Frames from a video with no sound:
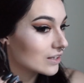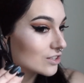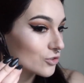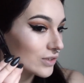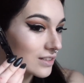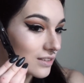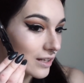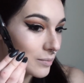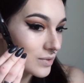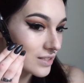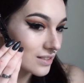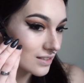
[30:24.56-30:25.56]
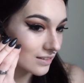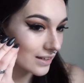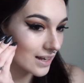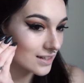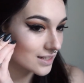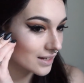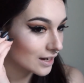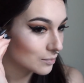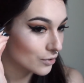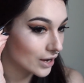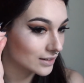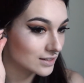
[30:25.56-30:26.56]
And doing the lips, like I said, I
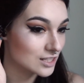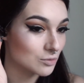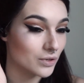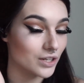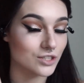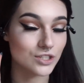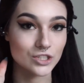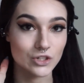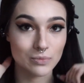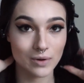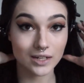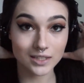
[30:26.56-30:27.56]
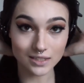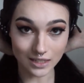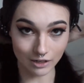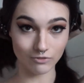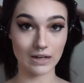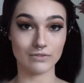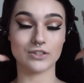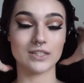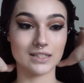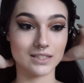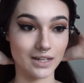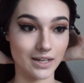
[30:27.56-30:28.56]
practiced a bunch, so I practiced like 5 or 6